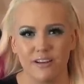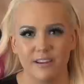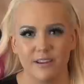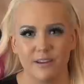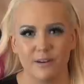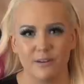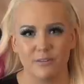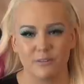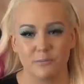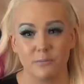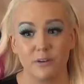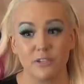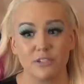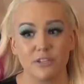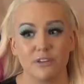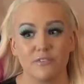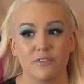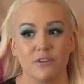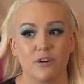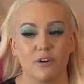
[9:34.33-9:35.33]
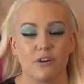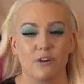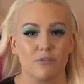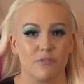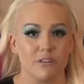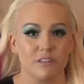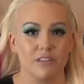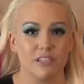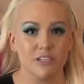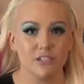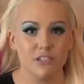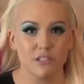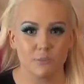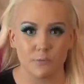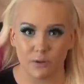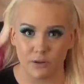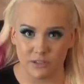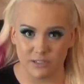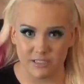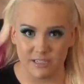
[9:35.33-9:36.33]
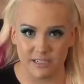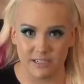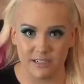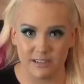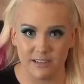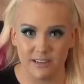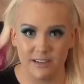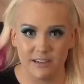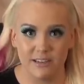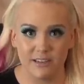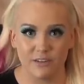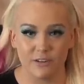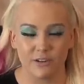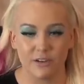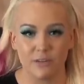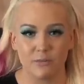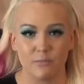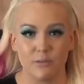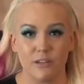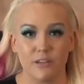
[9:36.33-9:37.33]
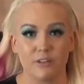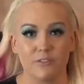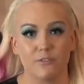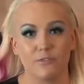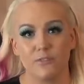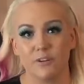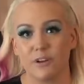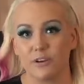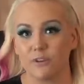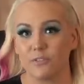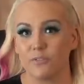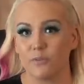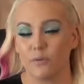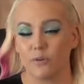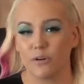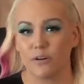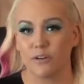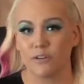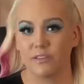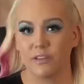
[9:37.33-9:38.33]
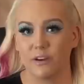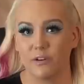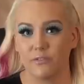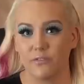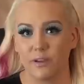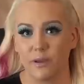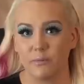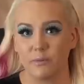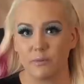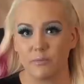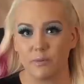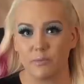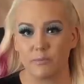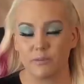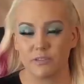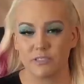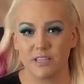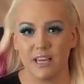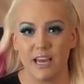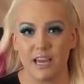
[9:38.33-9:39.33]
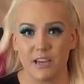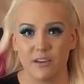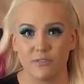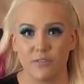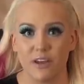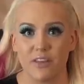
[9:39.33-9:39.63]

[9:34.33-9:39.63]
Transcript: you know, especially if they're a religious person, They're going to be in fear for their family member's life.